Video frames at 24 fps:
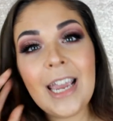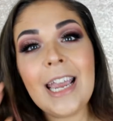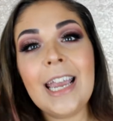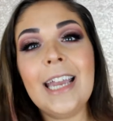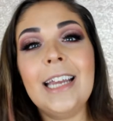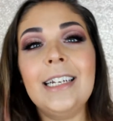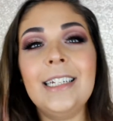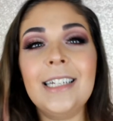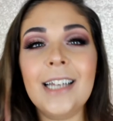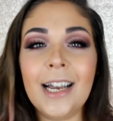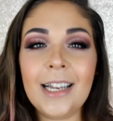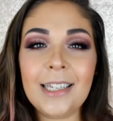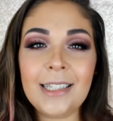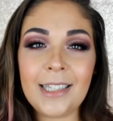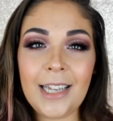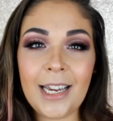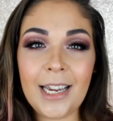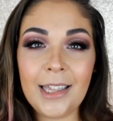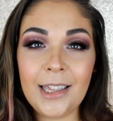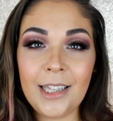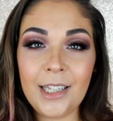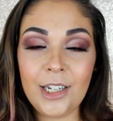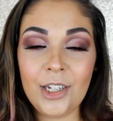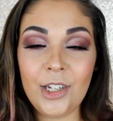It does say
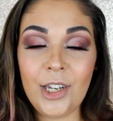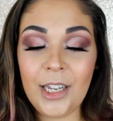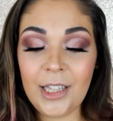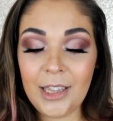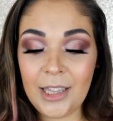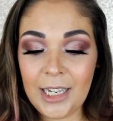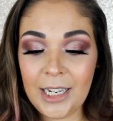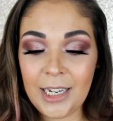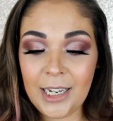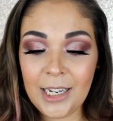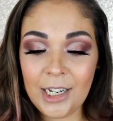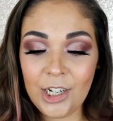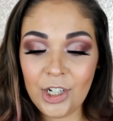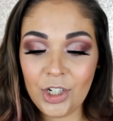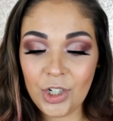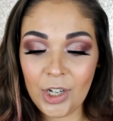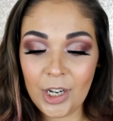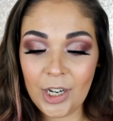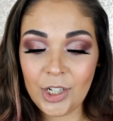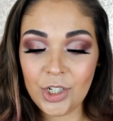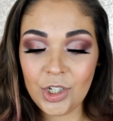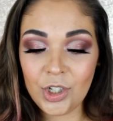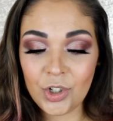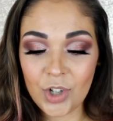in the, the
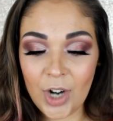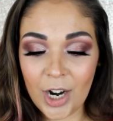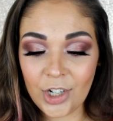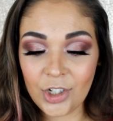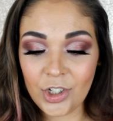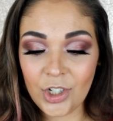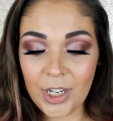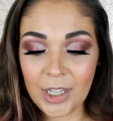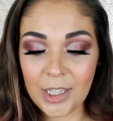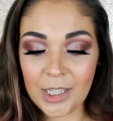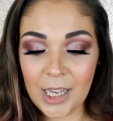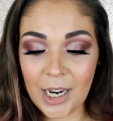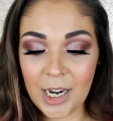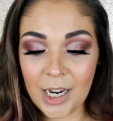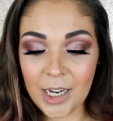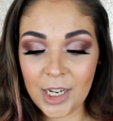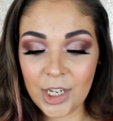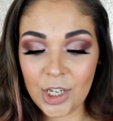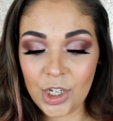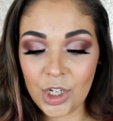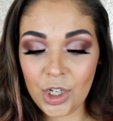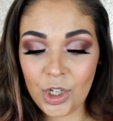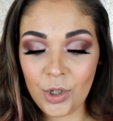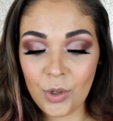instructions
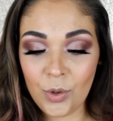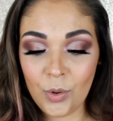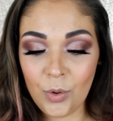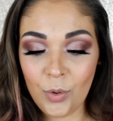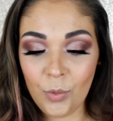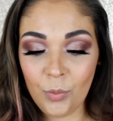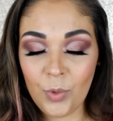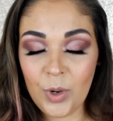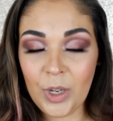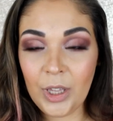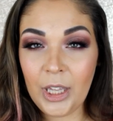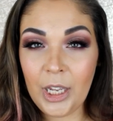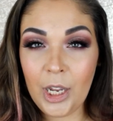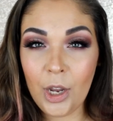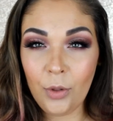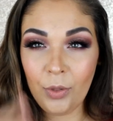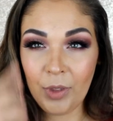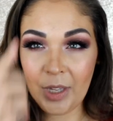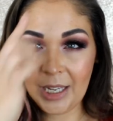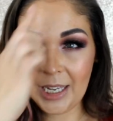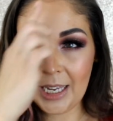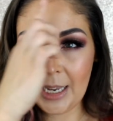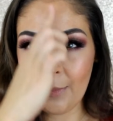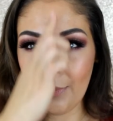to really
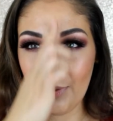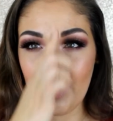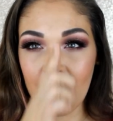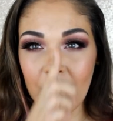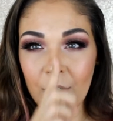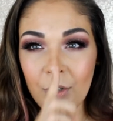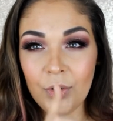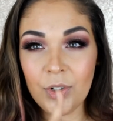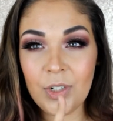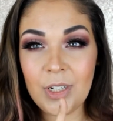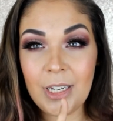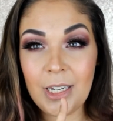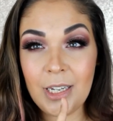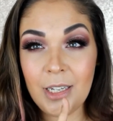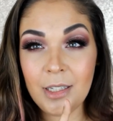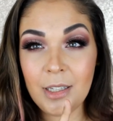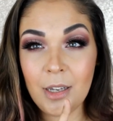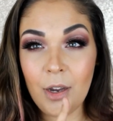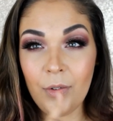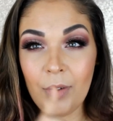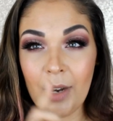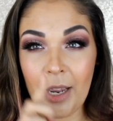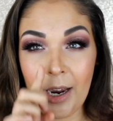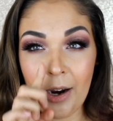only keep it in your
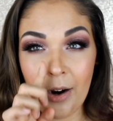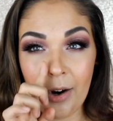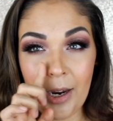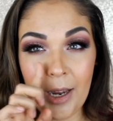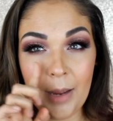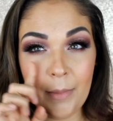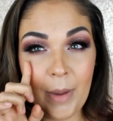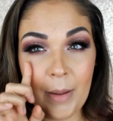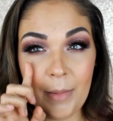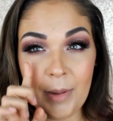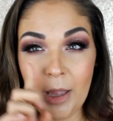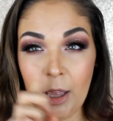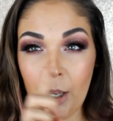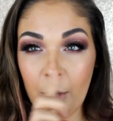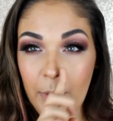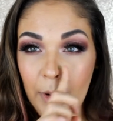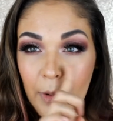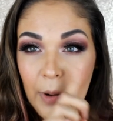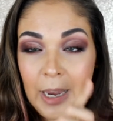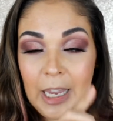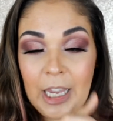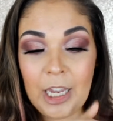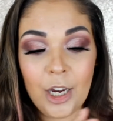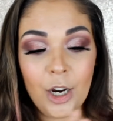T-zone area, maybe a little bit
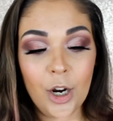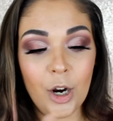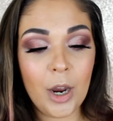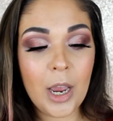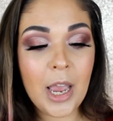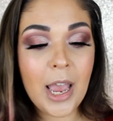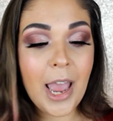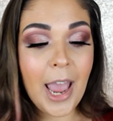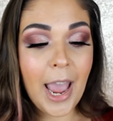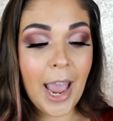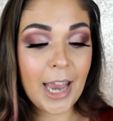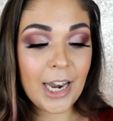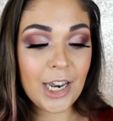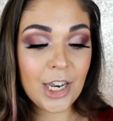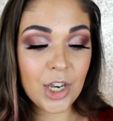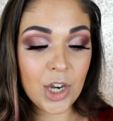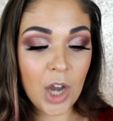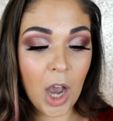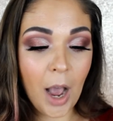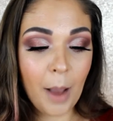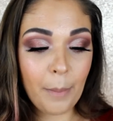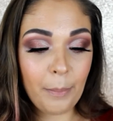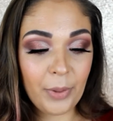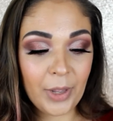right here, and
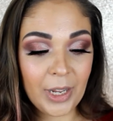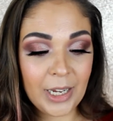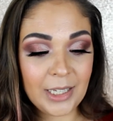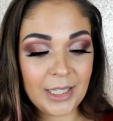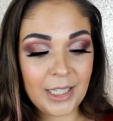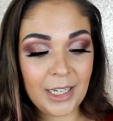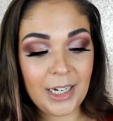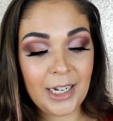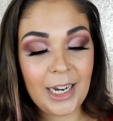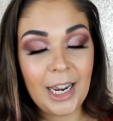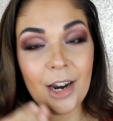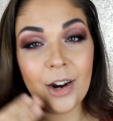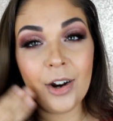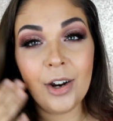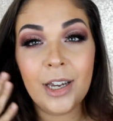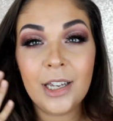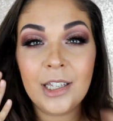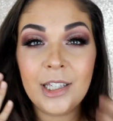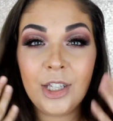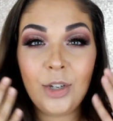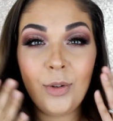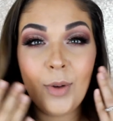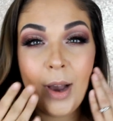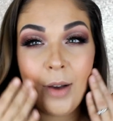not place it in
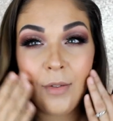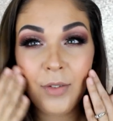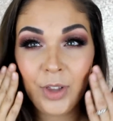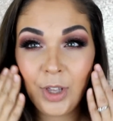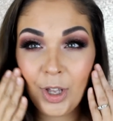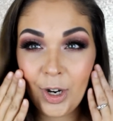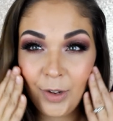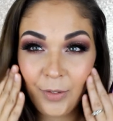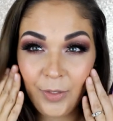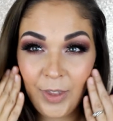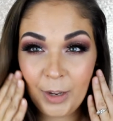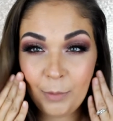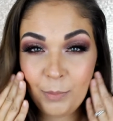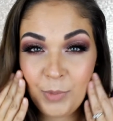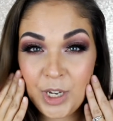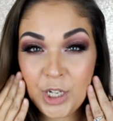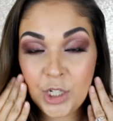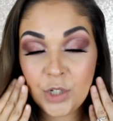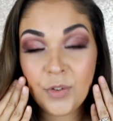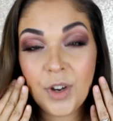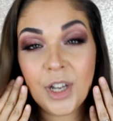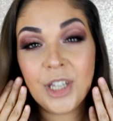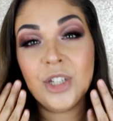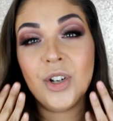areas that you have a lot of like
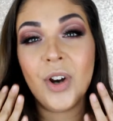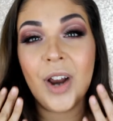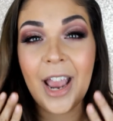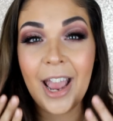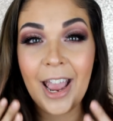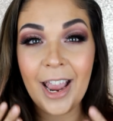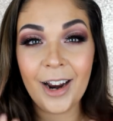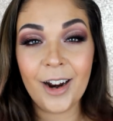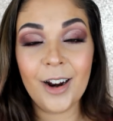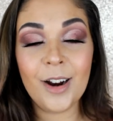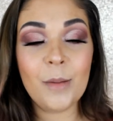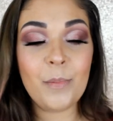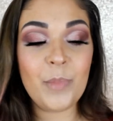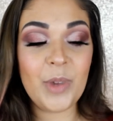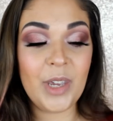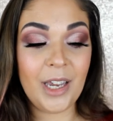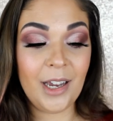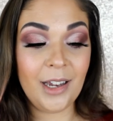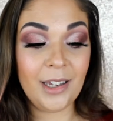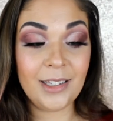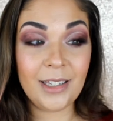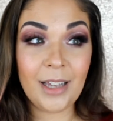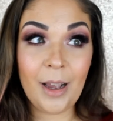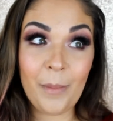peach fuzz or hair,
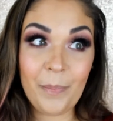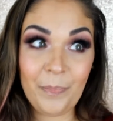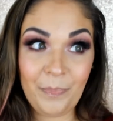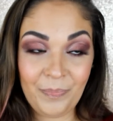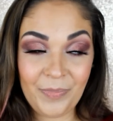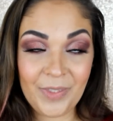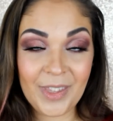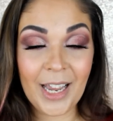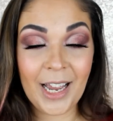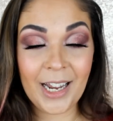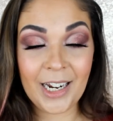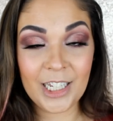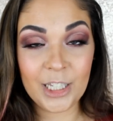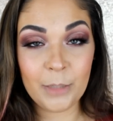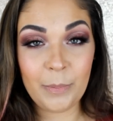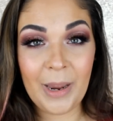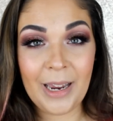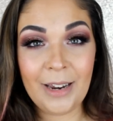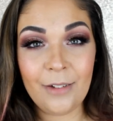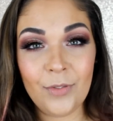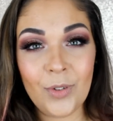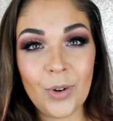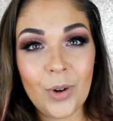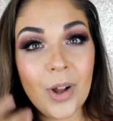because um, that is
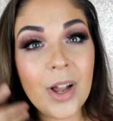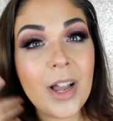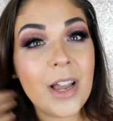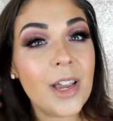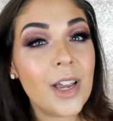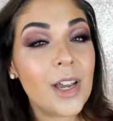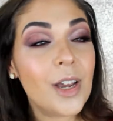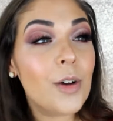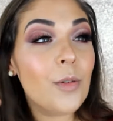painful.